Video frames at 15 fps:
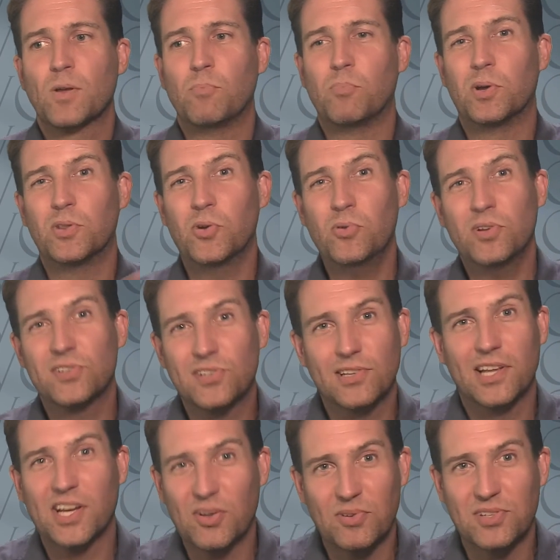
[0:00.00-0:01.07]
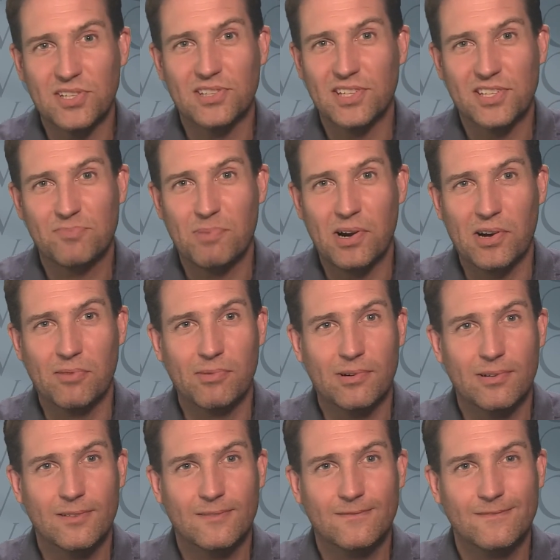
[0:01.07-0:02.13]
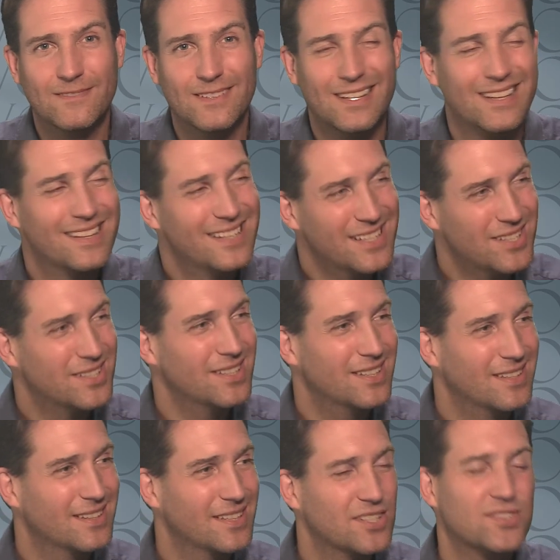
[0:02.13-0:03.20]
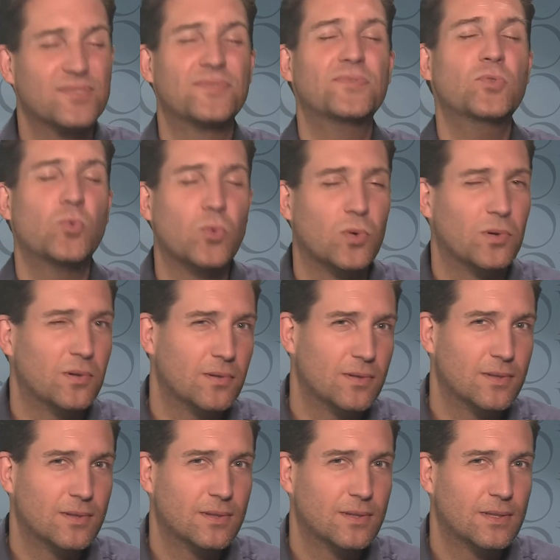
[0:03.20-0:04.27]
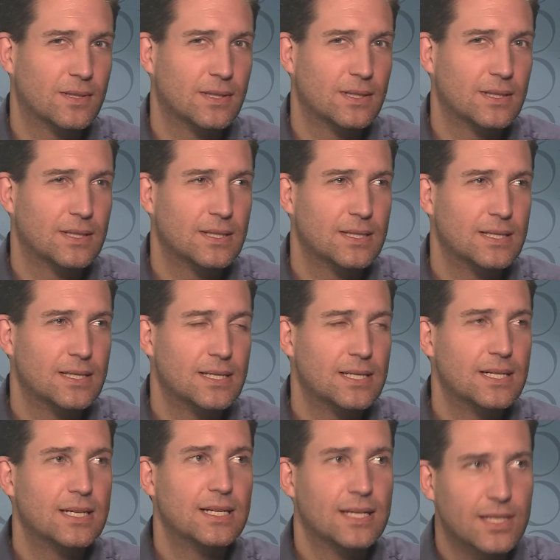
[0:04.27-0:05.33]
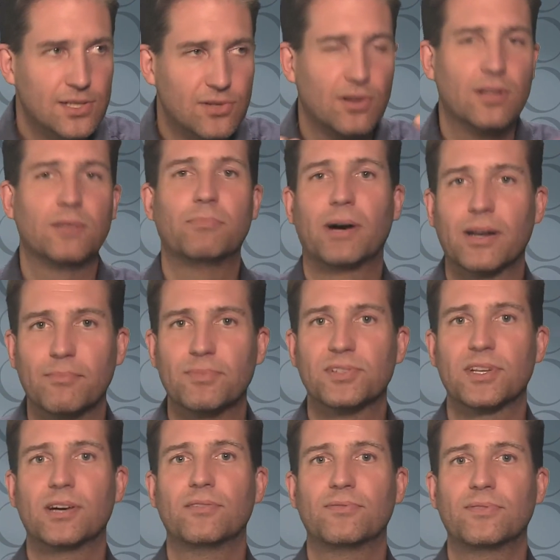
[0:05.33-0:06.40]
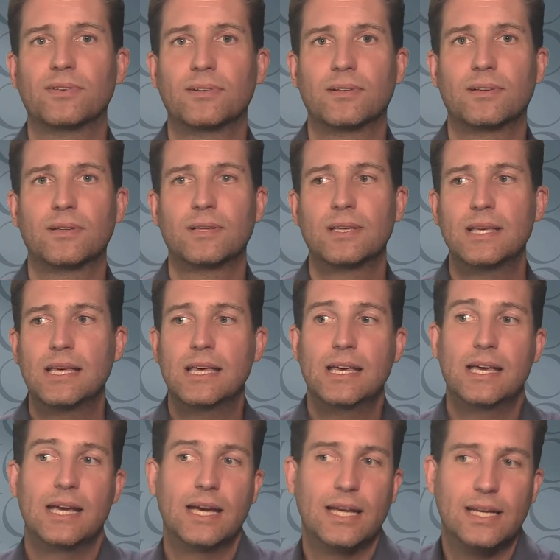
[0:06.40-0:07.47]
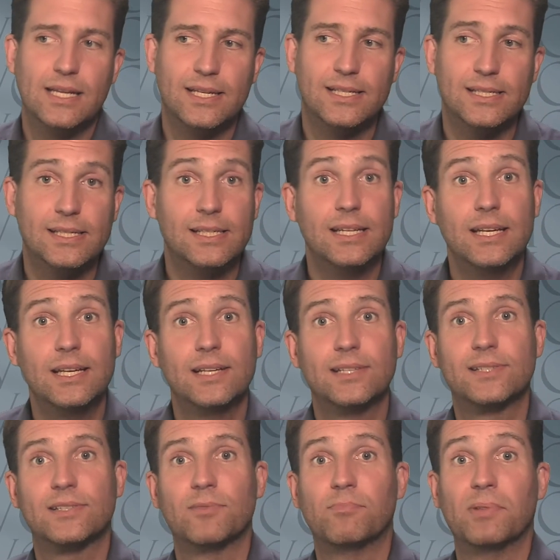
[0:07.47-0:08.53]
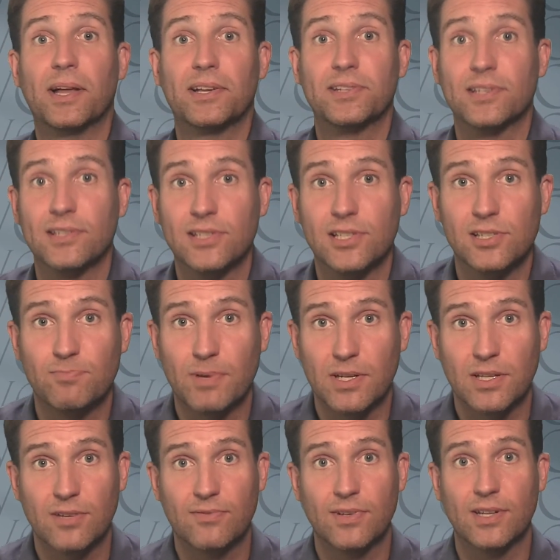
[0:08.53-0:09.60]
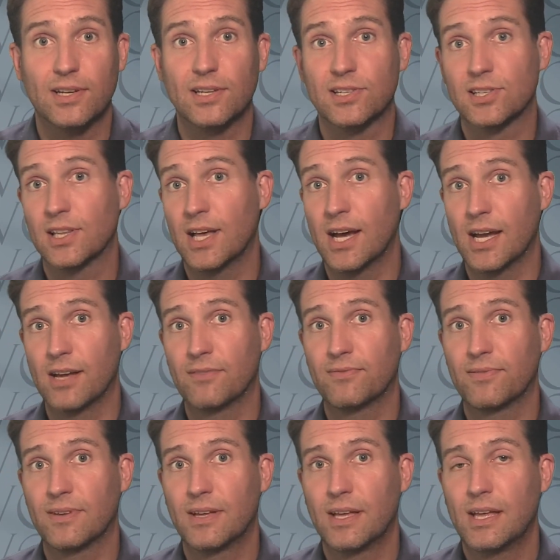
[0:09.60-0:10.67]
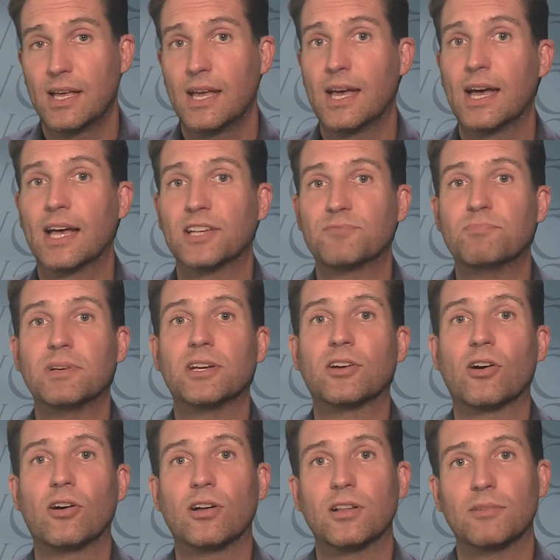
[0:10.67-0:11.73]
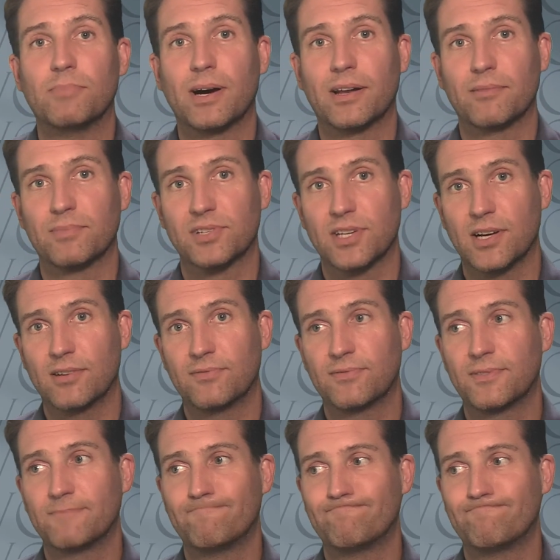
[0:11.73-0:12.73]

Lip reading: But notice the language in this parable. This fool is all about himself. And he sees the blessings he's been given in his life as being all about himself.